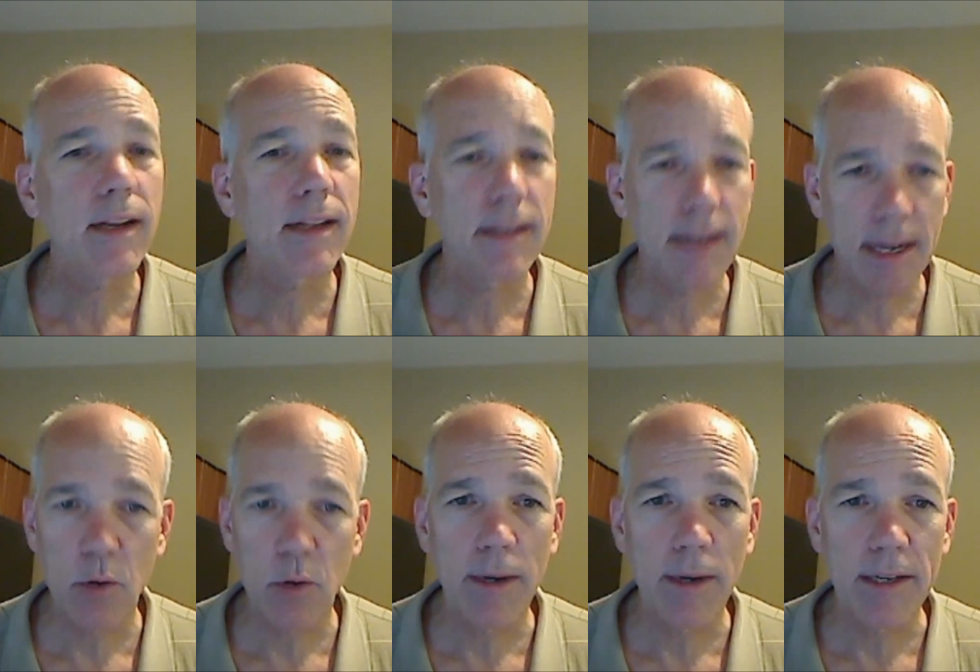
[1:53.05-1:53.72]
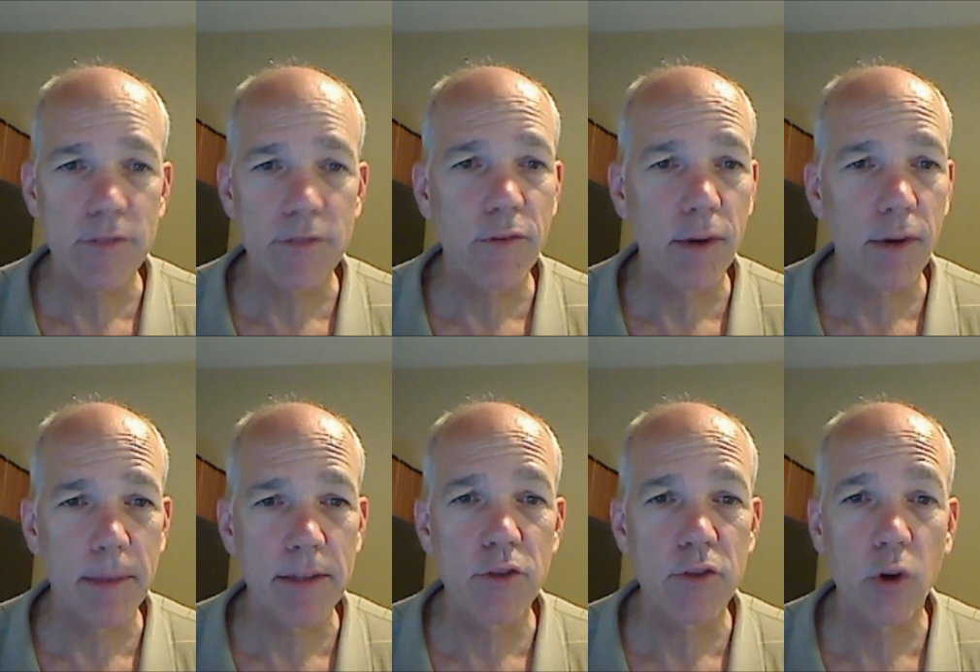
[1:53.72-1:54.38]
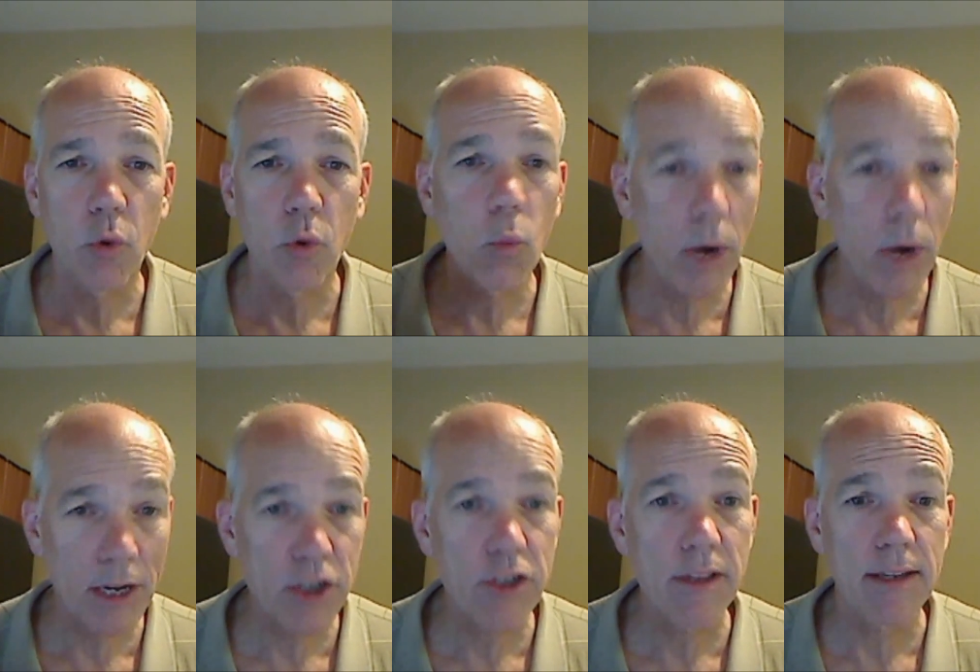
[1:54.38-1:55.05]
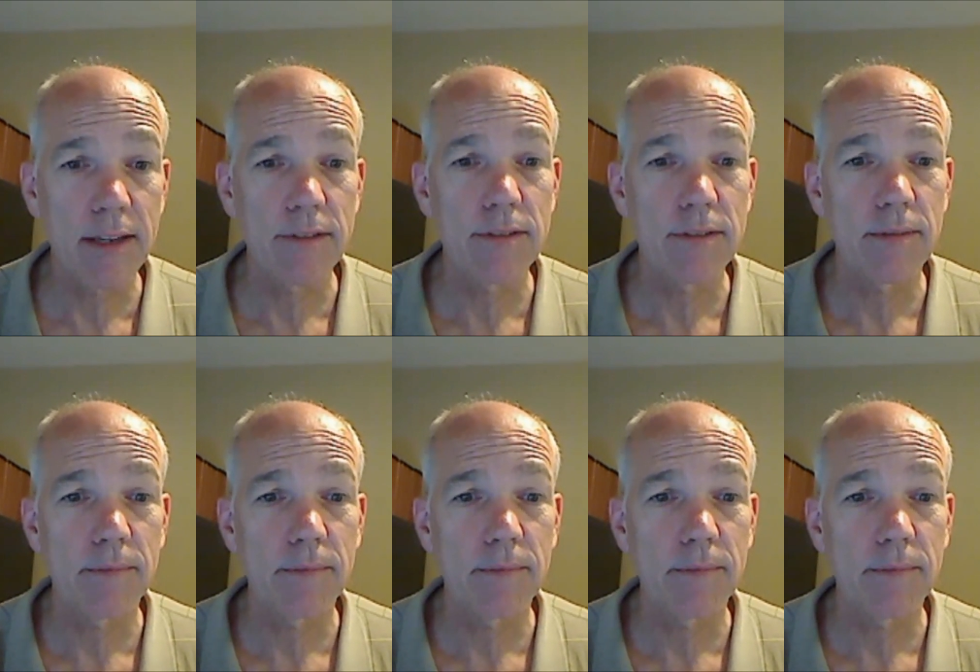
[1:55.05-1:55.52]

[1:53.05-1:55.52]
takeaways from it, so watch this.